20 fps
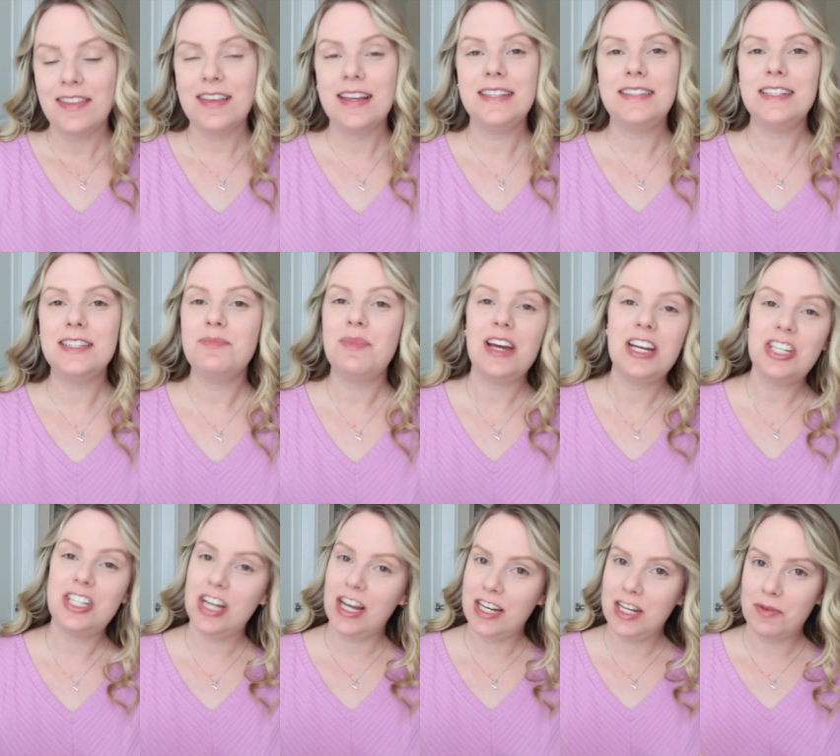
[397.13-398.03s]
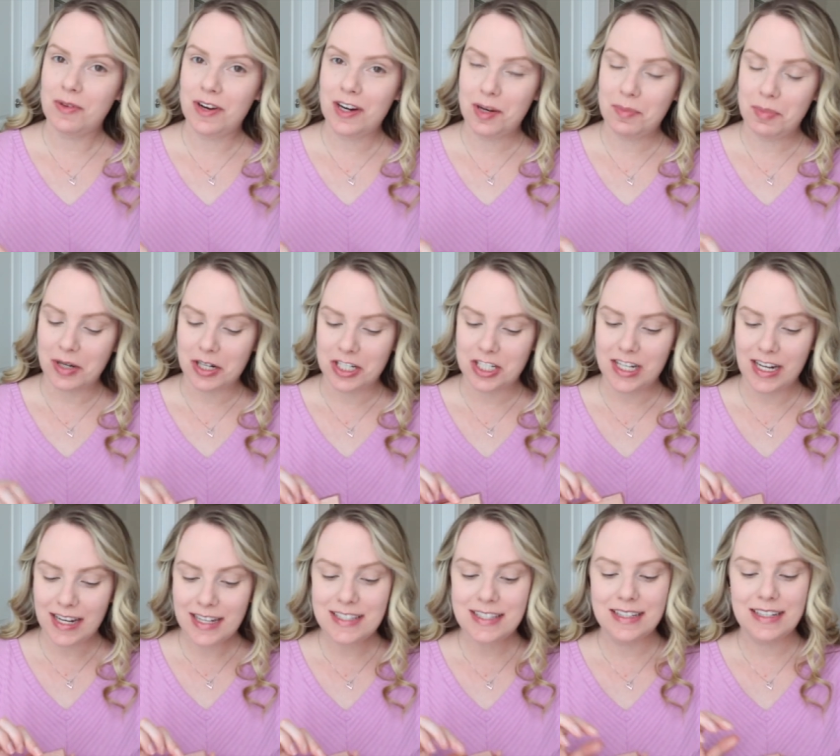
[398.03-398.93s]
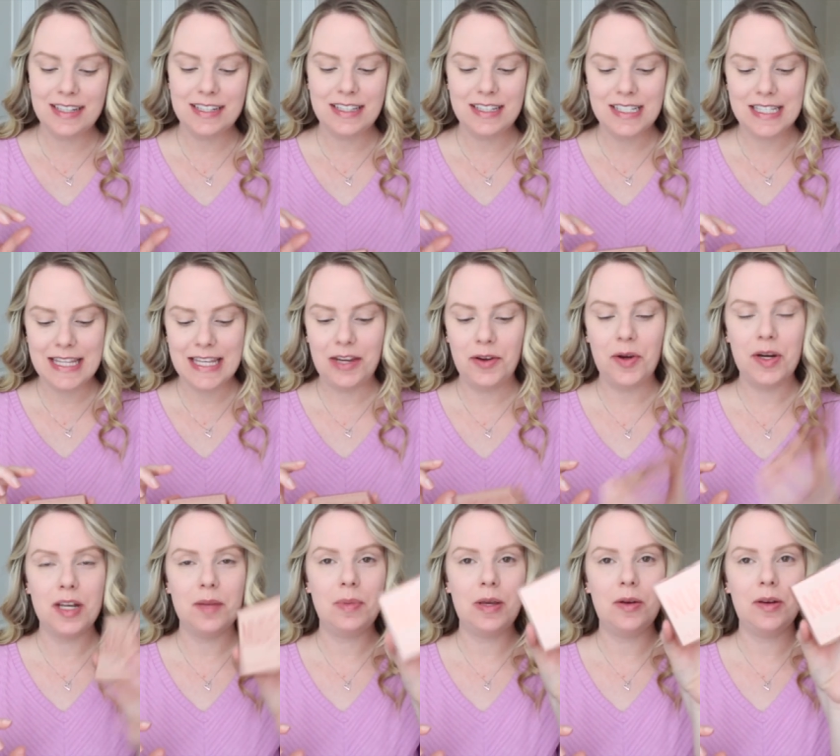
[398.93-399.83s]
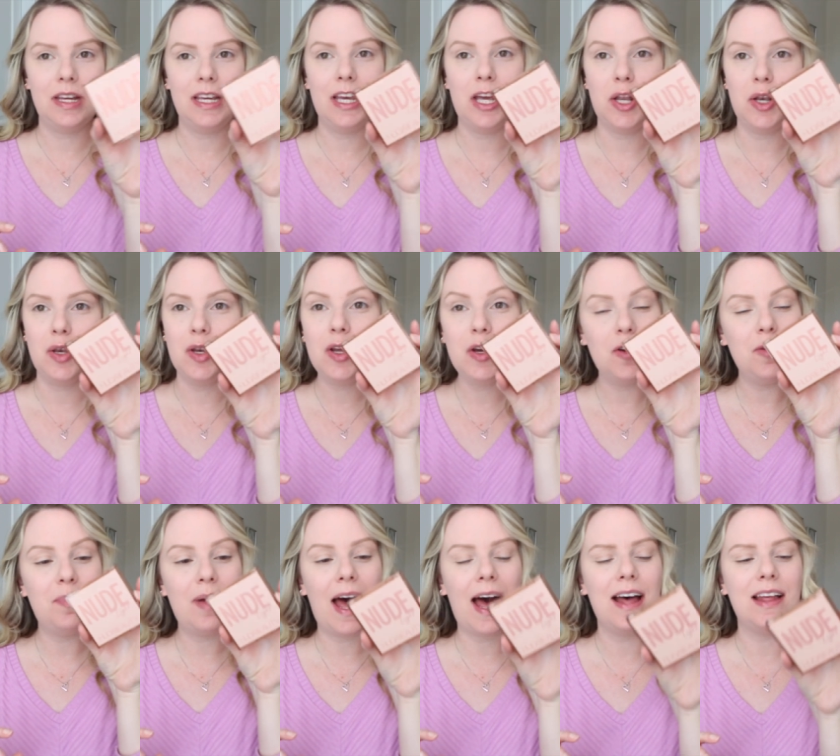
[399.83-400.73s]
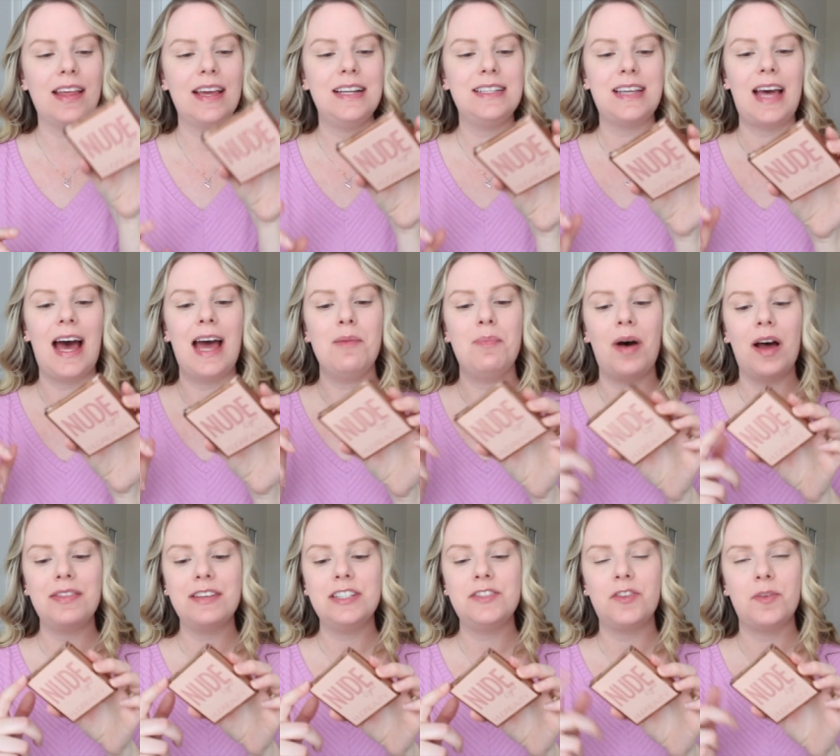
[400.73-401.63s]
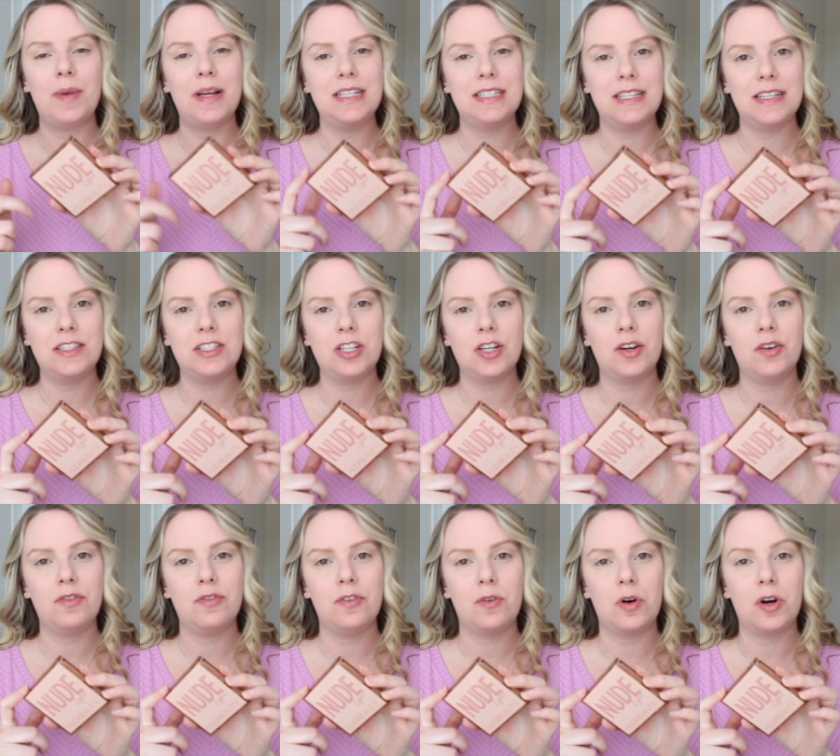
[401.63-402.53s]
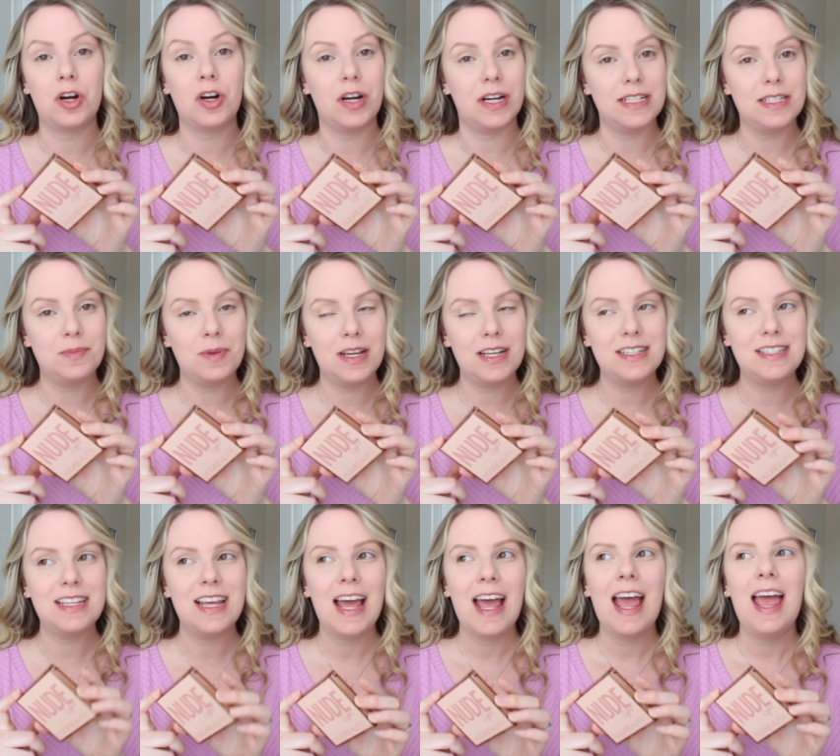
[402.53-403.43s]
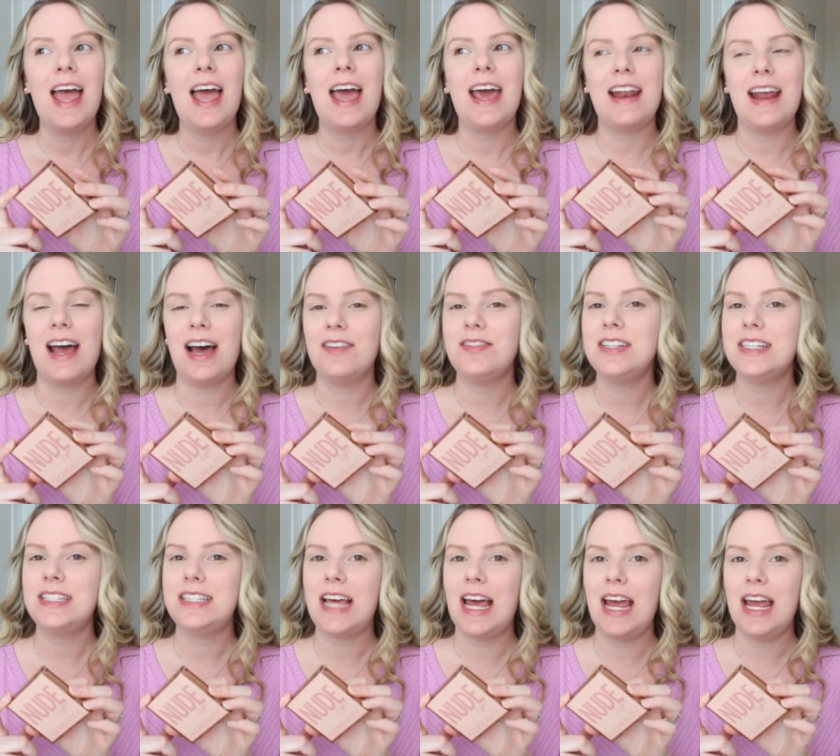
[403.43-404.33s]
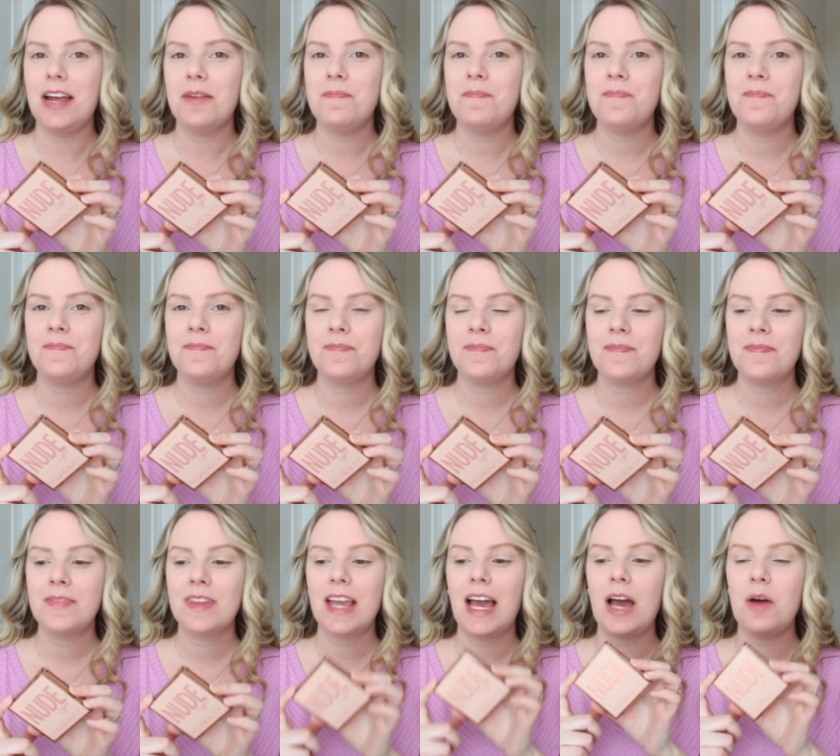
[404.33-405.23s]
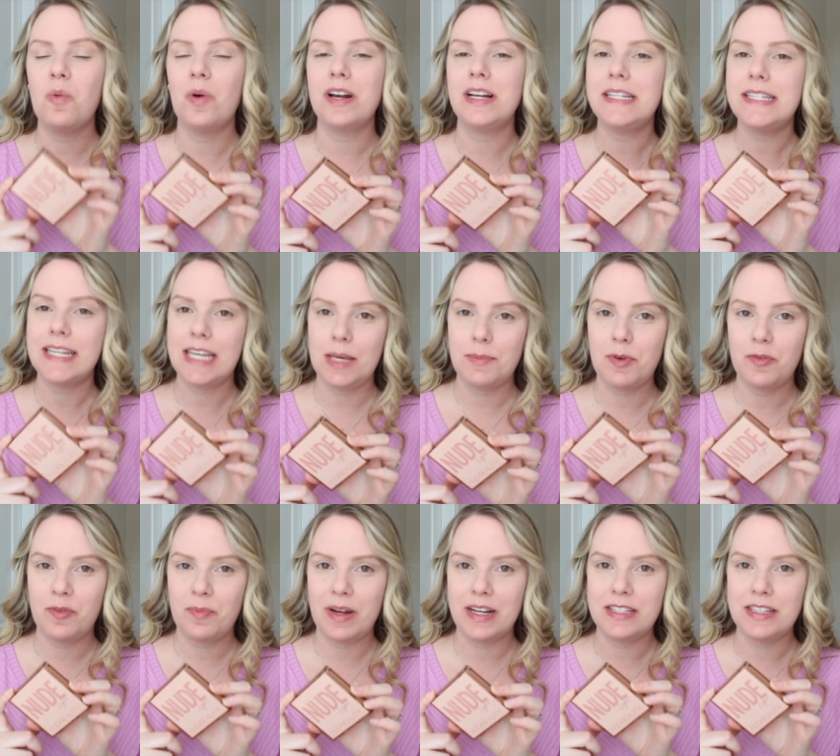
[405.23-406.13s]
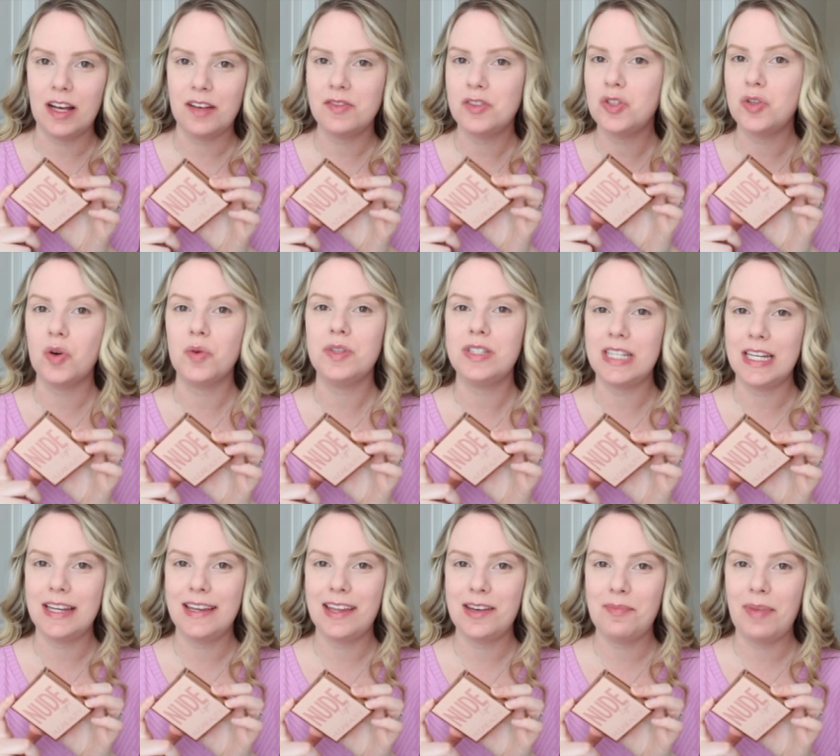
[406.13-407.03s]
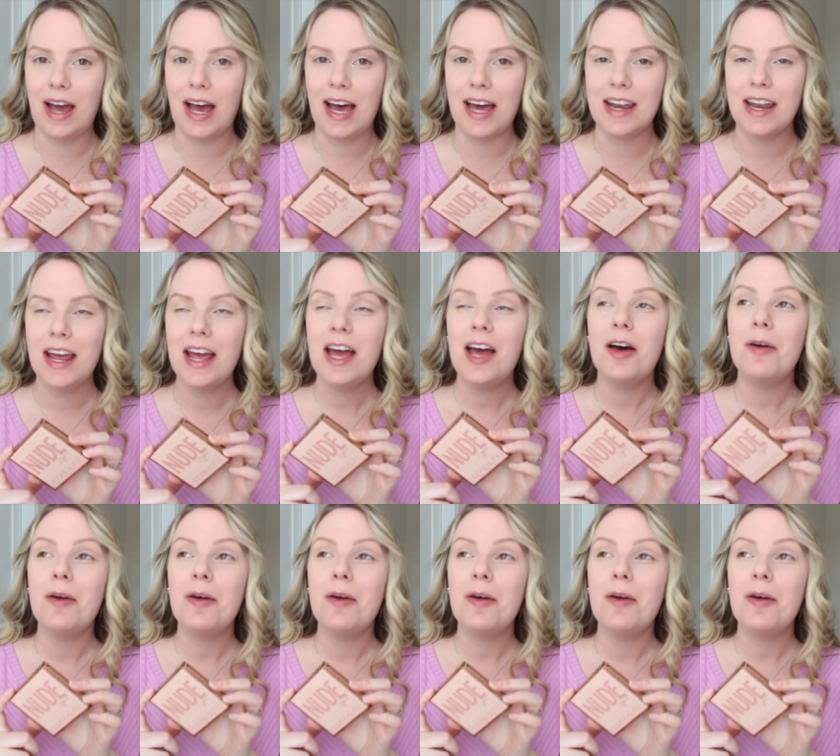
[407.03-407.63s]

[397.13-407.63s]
this is my January purchase. This is the Huda Beauty Nude Palette. I bought this for my sister for Christmas, and I have to say, I wanted to keep it for myself so stinking bad,